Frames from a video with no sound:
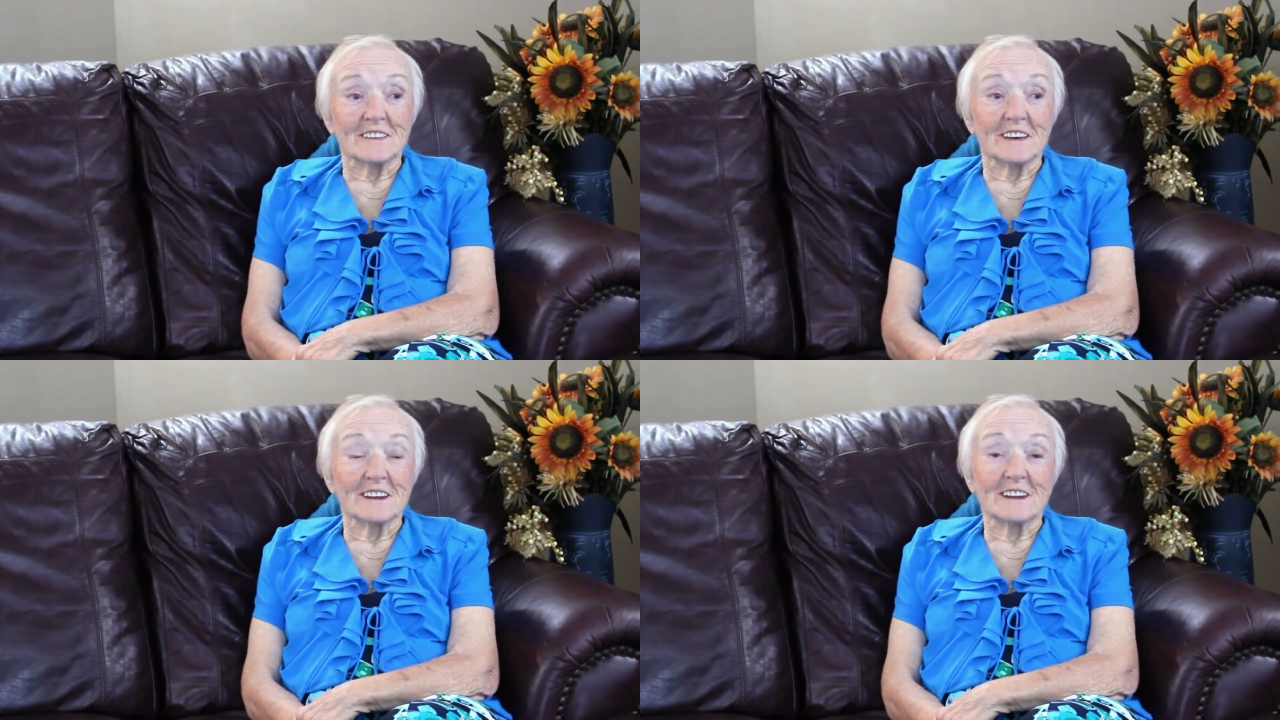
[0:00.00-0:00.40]

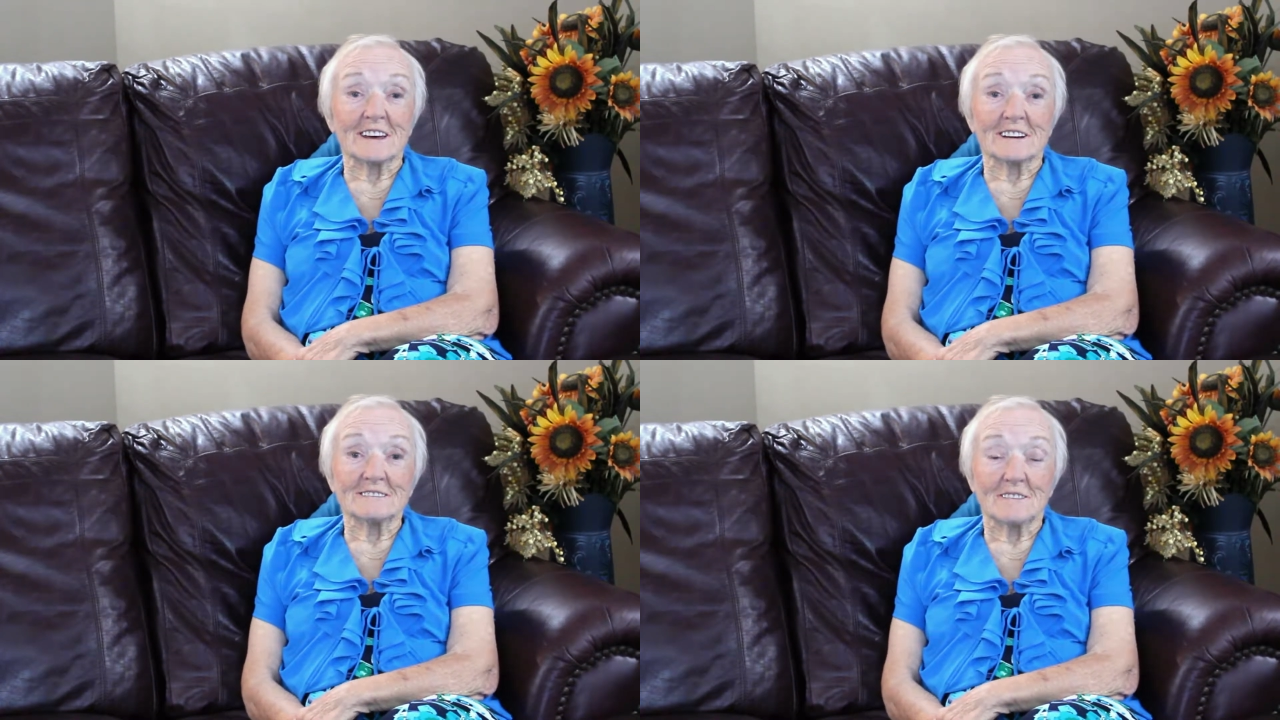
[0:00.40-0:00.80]

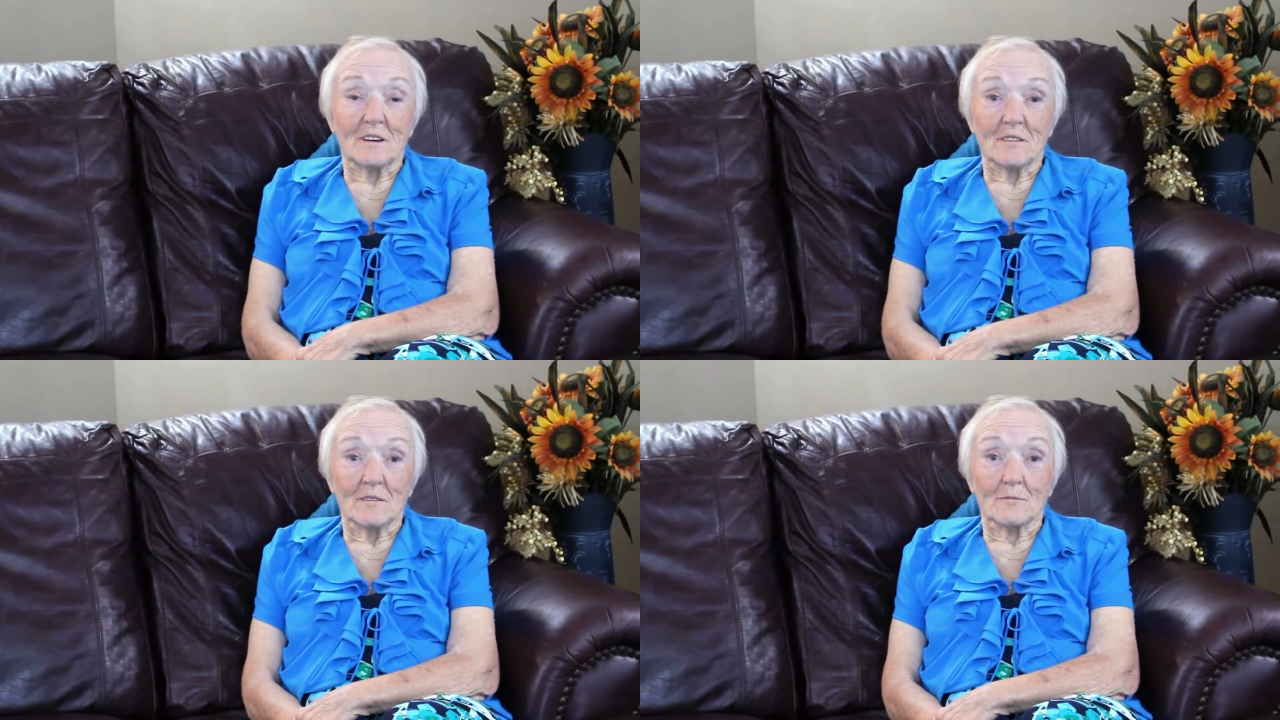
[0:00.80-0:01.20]
then
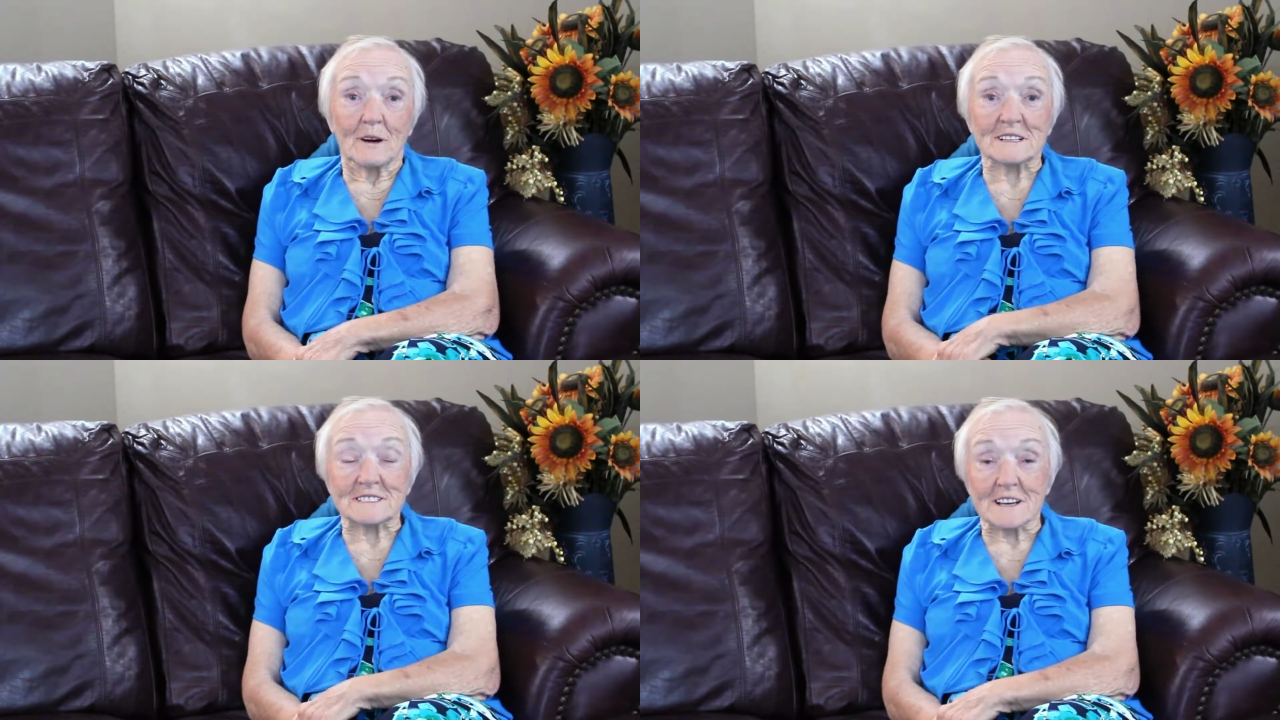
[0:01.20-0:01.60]

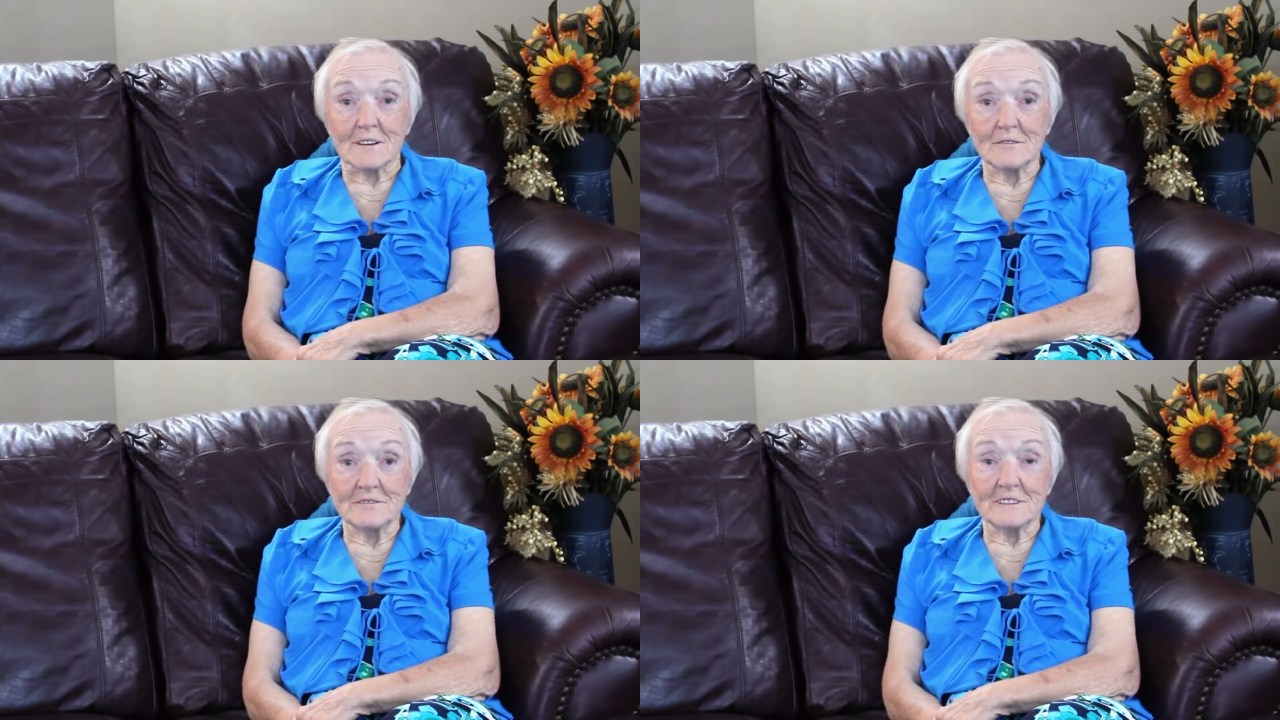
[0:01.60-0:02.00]

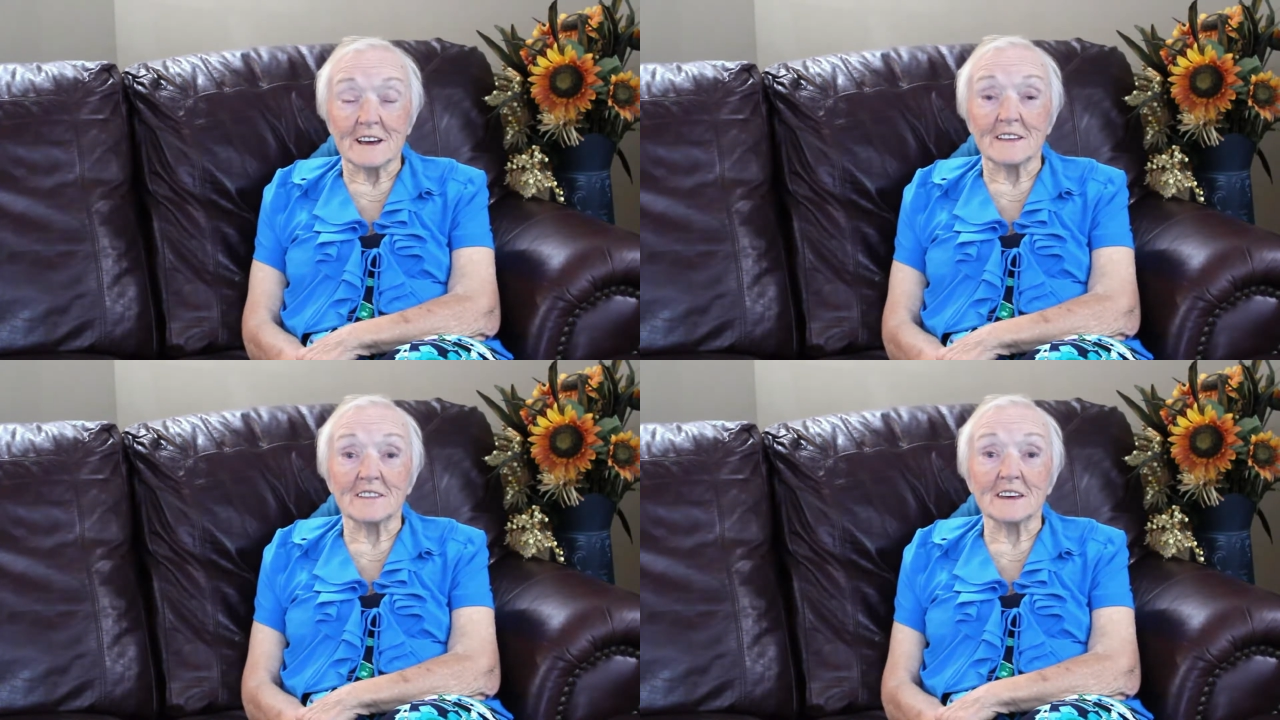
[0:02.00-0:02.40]
myself,
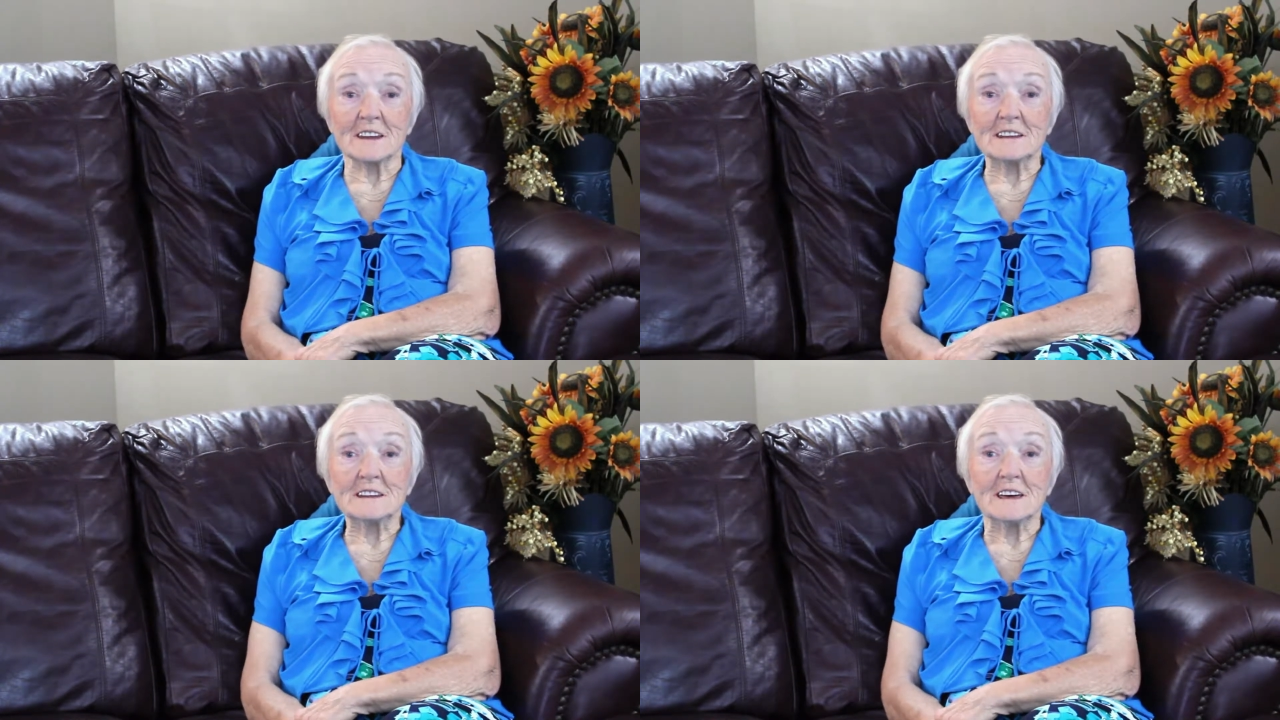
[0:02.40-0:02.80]
and
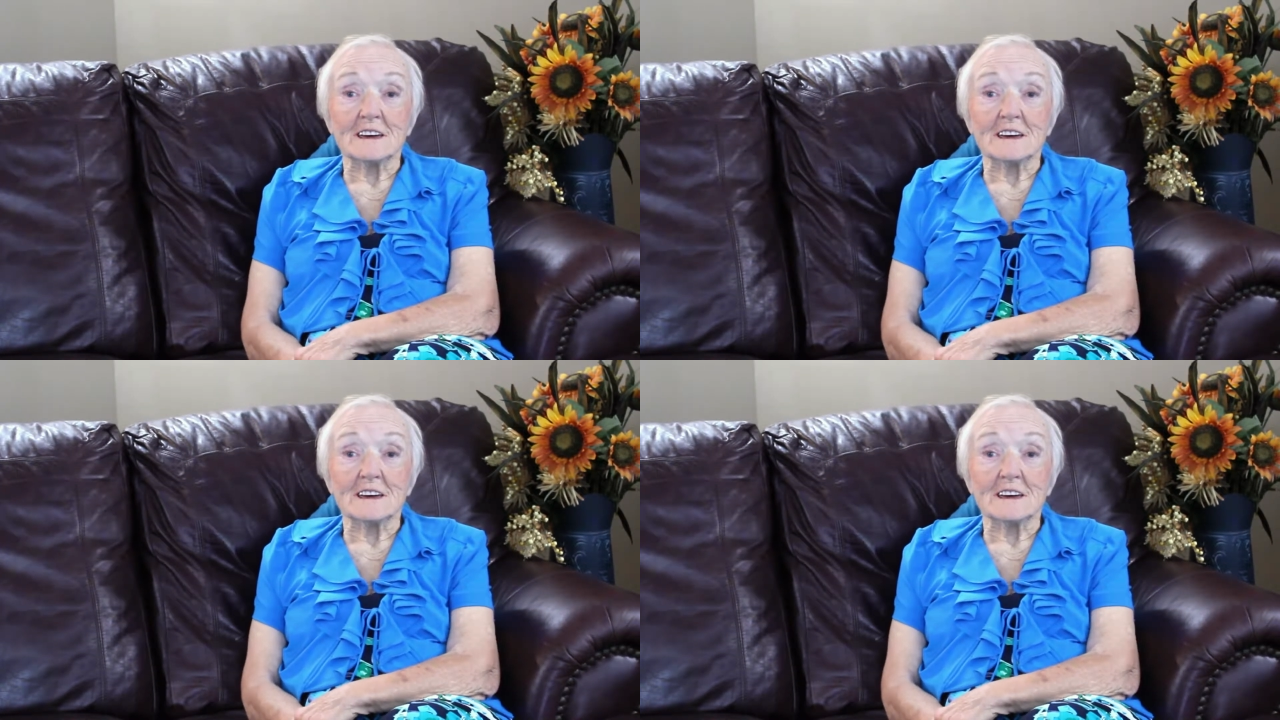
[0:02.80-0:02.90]
then